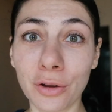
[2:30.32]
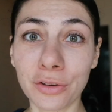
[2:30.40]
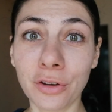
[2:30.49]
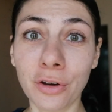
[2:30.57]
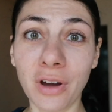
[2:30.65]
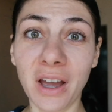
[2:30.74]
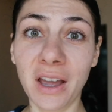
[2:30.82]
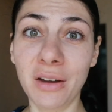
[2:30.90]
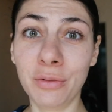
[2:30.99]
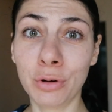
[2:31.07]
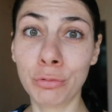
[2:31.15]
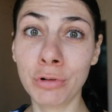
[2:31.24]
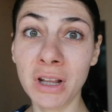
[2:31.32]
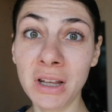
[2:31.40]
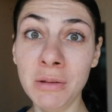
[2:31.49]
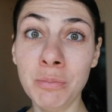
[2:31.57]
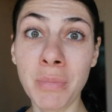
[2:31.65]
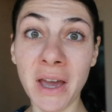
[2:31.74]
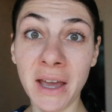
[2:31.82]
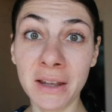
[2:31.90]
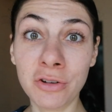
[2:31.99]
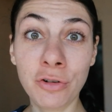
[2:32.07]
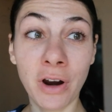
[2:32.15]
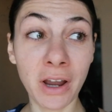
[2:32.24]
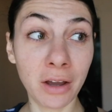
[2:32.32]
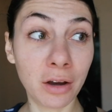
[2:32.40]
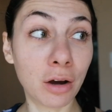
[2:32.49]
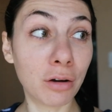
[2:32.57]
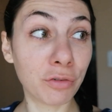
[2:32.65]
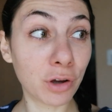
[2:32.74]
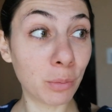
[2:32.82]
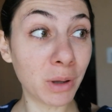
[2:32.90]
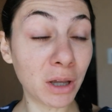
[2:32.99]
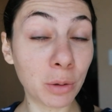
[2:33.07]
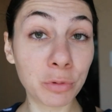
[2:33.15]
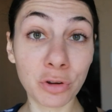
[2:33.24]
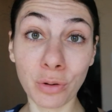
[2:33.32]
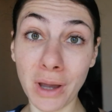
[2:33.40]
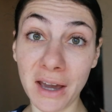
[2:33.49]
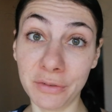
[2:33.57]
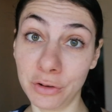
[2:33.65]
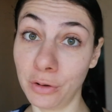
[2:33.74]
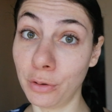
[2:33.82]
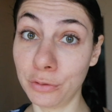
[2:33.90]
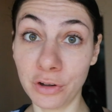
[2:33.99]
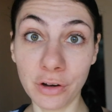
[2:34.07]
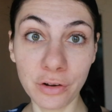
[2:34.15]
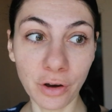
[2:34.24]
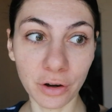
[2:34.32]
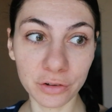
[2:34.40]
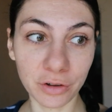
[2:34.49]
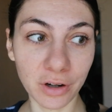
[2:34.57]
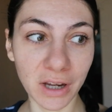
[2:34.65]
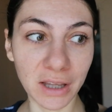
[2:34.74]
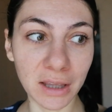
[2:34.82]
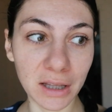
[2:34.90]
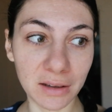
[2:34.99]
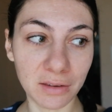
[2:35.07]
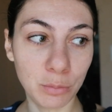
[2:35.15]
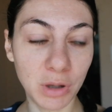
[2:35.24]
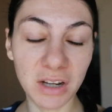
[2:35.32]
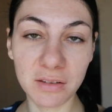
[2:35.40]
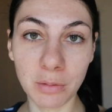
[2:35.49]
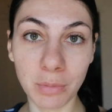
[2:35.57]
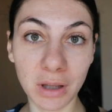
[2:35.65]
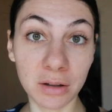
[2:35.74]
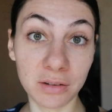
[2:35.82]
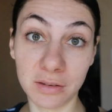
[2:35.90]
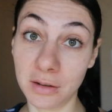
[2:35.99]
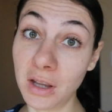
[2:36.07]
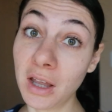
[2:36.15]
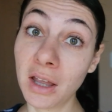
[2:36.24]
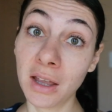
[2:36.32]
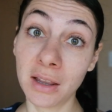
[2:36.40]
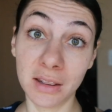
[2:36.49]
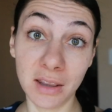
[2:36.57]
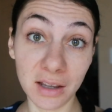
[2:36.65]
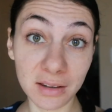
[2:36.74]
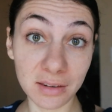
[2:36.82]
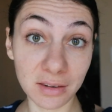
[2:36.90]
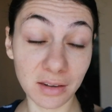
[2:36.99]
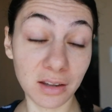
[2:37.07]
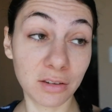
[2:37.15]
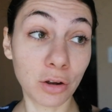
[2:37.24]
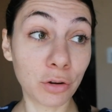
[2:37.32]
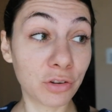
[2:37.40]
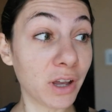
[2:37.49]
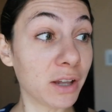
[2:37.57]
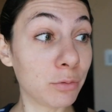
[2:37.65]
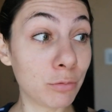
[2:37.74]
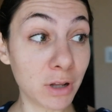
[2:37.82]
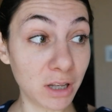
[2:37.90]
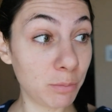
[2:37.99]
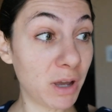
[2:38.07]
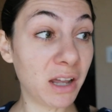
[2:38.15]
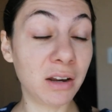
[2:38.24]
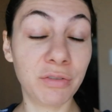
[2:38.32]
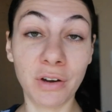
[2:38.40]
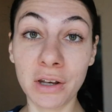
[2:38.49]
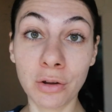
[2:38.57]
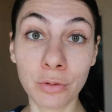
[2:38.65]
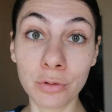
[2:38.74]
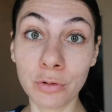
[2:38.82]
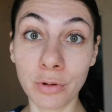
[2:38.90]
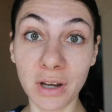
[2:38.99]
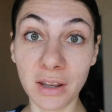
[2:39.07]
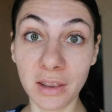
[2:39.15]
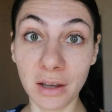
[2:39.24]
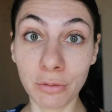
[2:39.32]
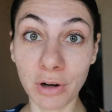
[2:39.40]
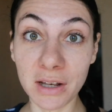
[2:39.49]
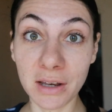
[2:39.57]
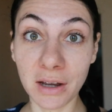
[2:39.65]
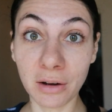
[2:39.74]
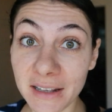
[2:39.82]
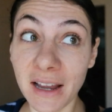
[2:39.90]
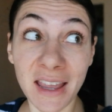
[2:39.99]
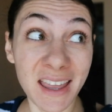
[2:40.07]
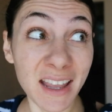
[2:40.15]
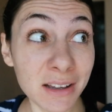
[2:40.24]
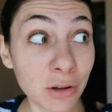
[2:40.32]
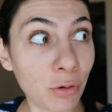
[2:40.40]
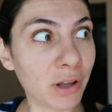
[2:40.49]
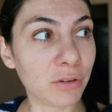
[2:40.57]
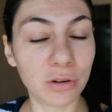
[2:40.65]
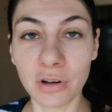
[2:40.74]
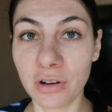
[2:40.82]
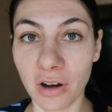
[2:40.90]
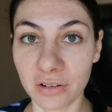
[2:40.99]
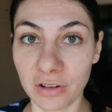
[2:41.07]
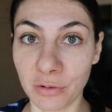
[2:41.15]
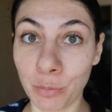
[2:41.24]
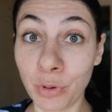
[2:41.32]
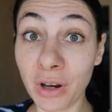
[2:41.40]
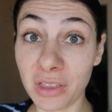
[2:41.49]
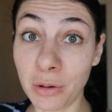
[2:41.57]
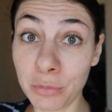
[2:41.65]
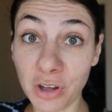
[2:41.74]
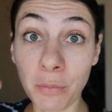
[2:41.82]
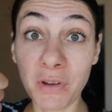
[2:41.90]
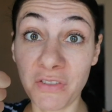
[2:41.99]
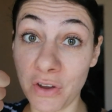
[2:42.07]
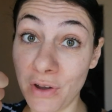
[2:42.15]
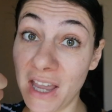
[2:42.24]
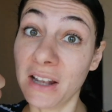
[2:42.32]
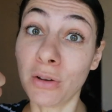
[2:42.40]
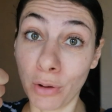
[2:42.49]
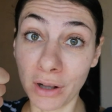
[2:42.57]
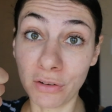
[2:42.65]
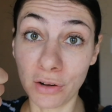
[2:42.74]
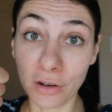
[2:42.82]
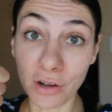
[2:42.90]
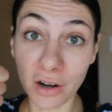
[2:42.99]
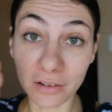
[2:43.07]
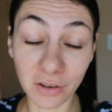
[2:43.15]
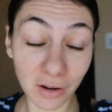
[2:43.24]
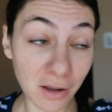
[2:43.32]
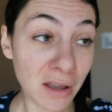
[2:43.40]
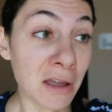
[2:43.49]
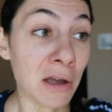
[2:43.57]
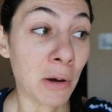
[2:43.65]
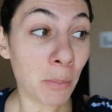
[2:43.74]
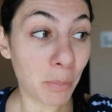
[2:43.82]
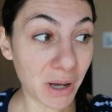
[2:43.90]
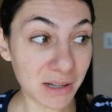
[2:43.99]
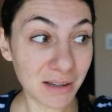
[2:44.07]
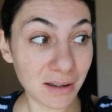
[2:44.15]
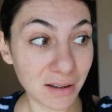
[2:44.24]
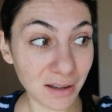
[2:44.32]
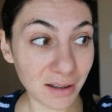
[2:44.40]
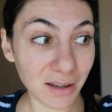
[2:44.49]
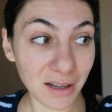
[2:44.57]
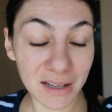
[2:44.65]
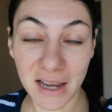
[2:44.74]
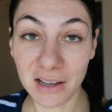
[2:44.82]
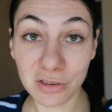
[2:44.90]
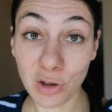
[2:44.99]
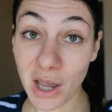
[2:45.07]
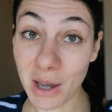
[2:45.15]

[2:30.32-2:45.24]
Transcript: Also, I have a really bad dry cough coming up, so I have to go to the doctor and get some medicine, because this is going to get really bad if I don't do anything right now. I hate going to the doctor. Put a thumbs up if you hate going to the doctor, but it has to